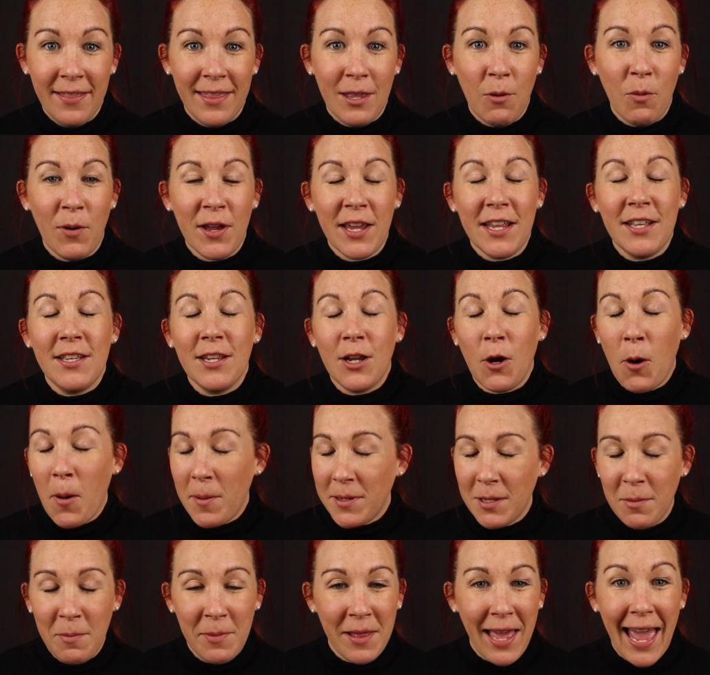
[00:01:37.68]
They want you to go up
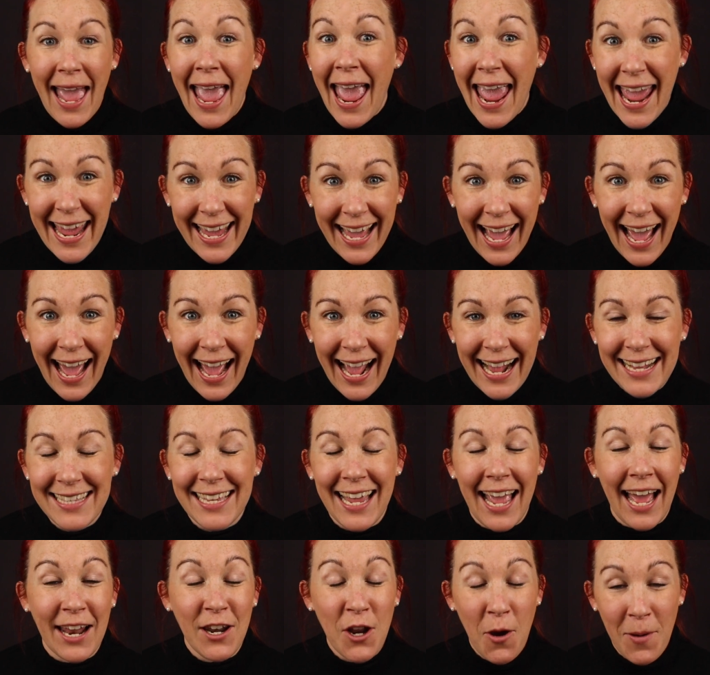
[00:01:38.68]
to them and be like, hey guys,
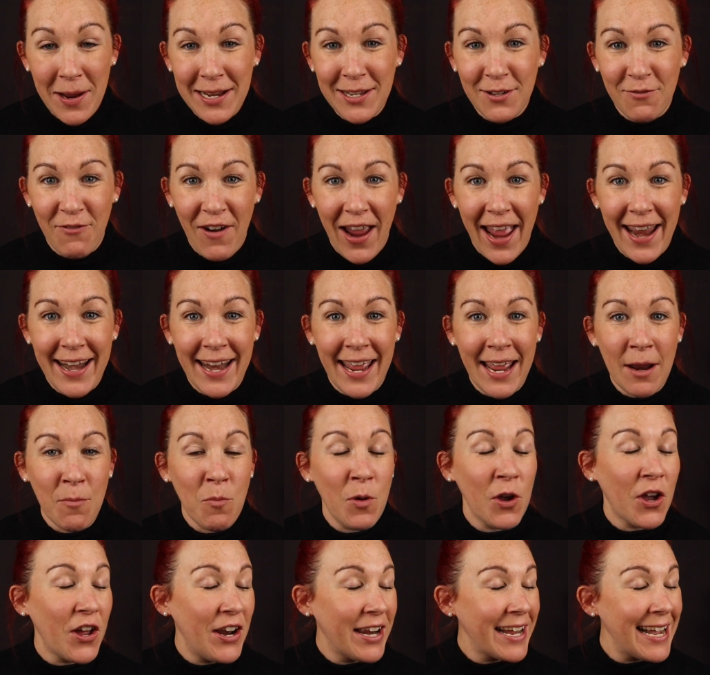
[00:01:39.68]
I know it's raining,
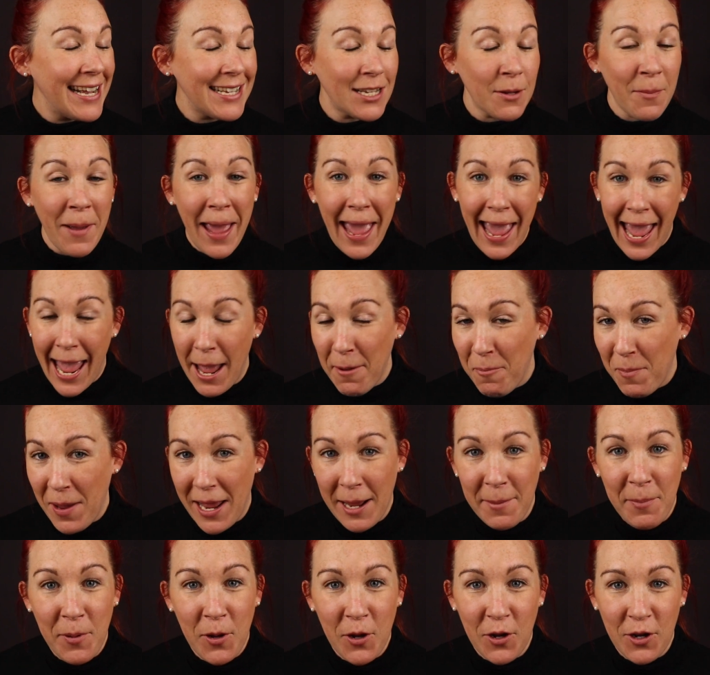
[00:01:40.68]
we're going to get some
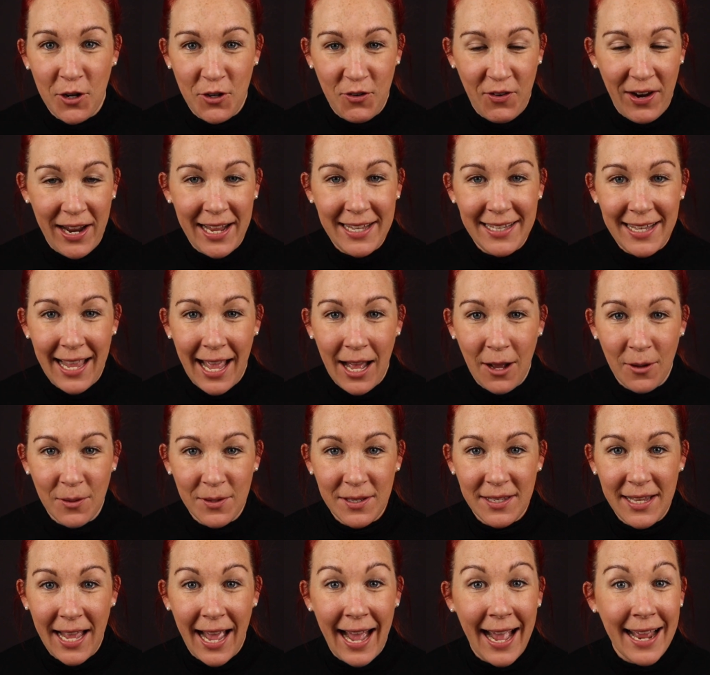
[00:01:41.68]
epic portraits
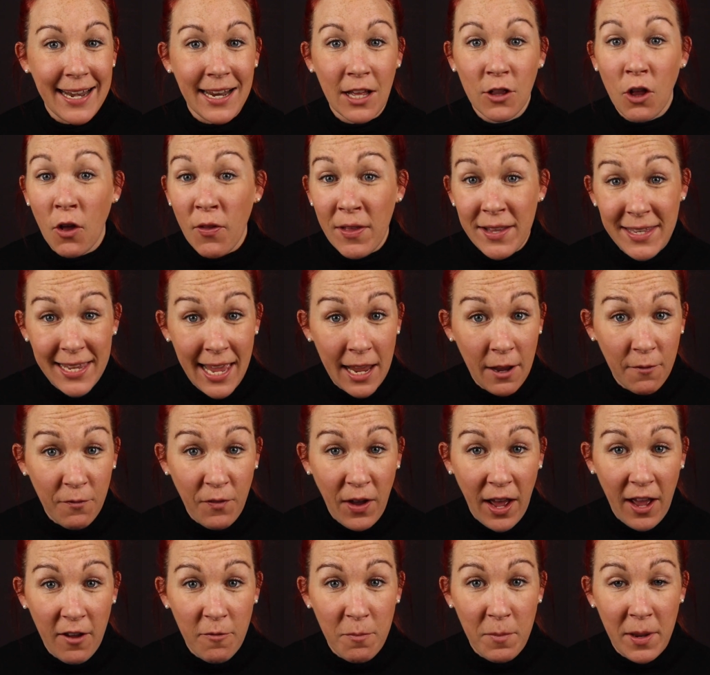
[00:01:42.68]
outside. It'll only take
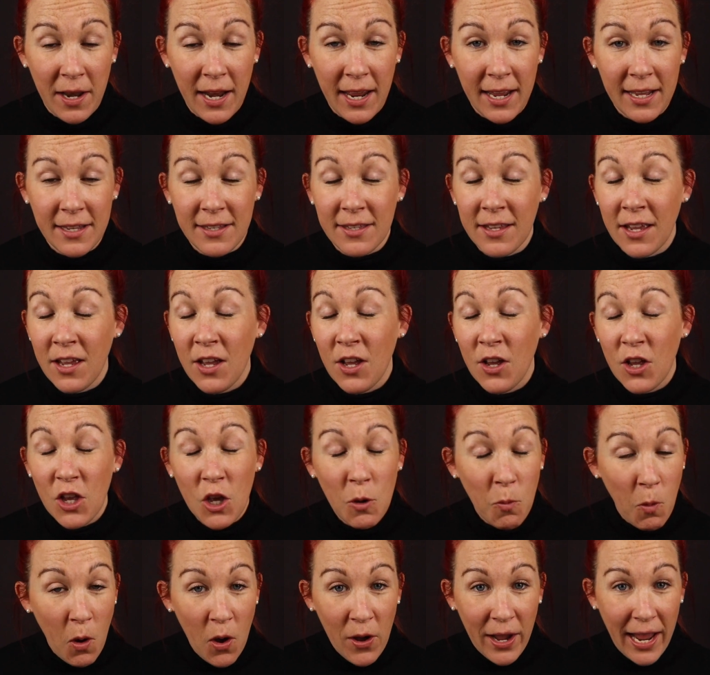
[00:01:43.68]
5 minutes,
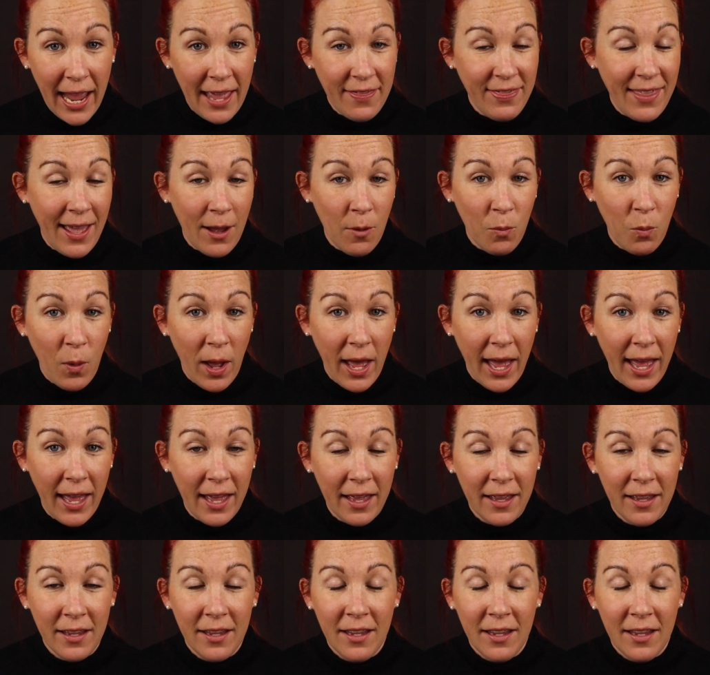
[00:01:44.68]
you won't get that wet.